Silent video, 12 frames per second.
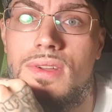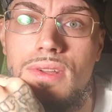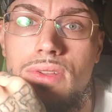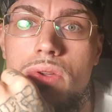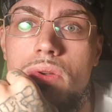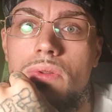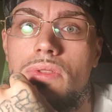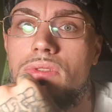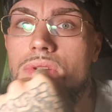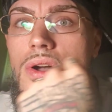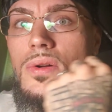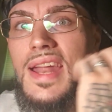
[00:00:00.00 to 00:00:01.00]
youth, you
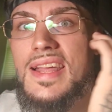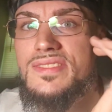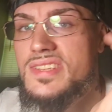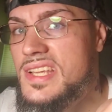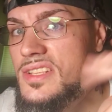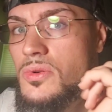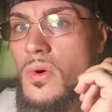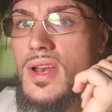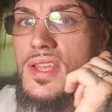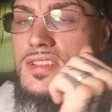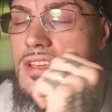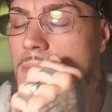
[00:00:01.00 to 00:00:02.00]
know, 19,
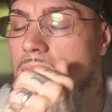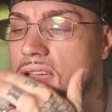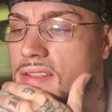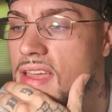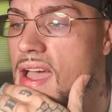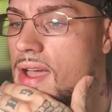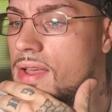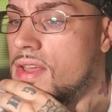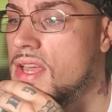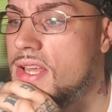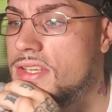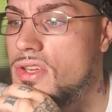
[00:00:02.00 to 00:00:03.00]
20, something like that.
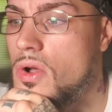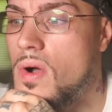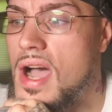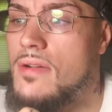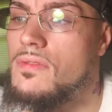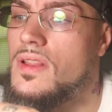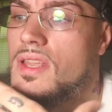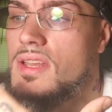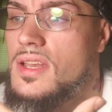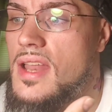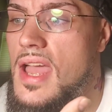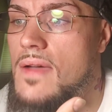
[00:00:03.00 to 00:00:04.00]
So I really
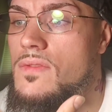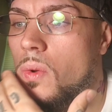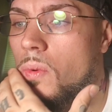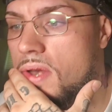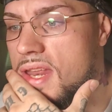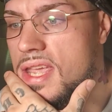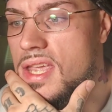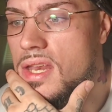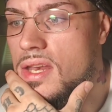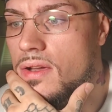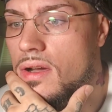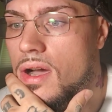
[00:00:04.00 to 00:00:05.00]
didn't have no
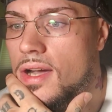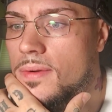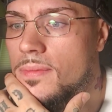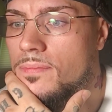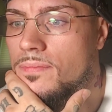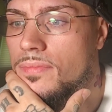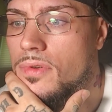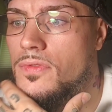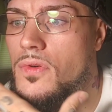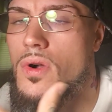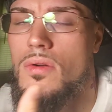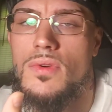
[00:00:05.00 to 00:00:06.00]
need
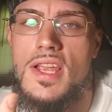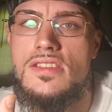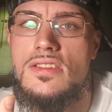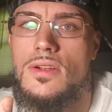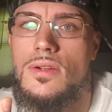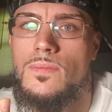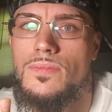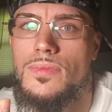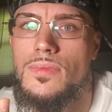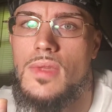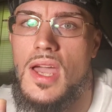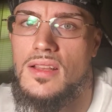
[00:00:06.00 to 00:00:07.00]
for a razor
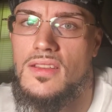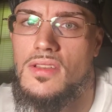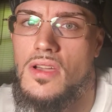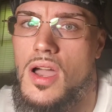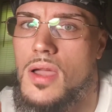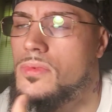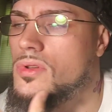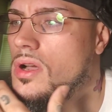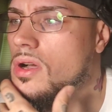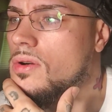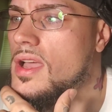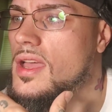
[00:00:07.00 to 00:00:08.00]
at the time, you
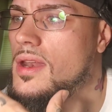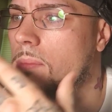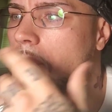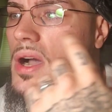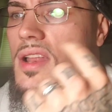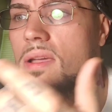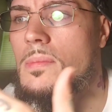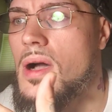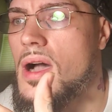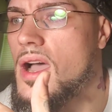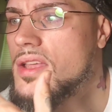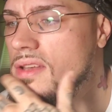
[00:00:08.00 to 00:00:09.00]
know? And a buddy of
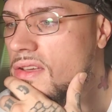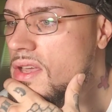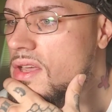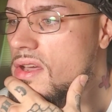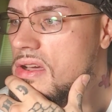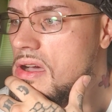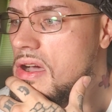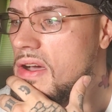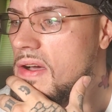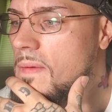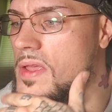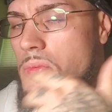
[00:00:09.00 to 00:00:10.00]
mine,
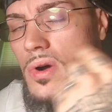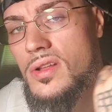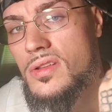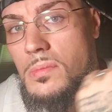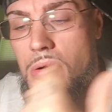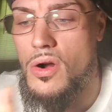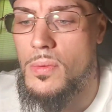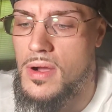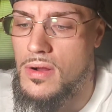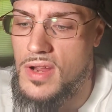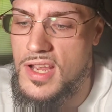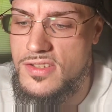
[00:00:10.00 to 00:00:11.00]
he wanted to borrow my
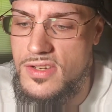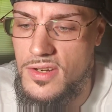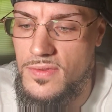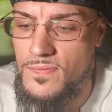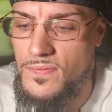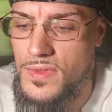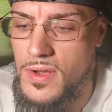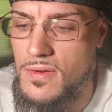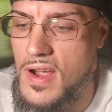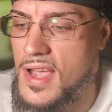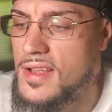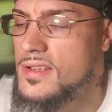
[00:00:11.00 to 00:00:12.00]
razor, all
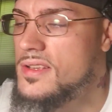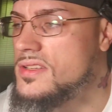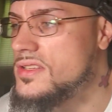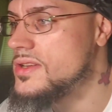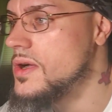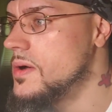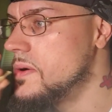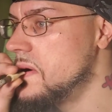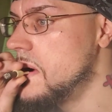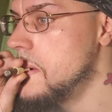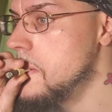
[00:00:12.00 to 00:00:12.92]
right? So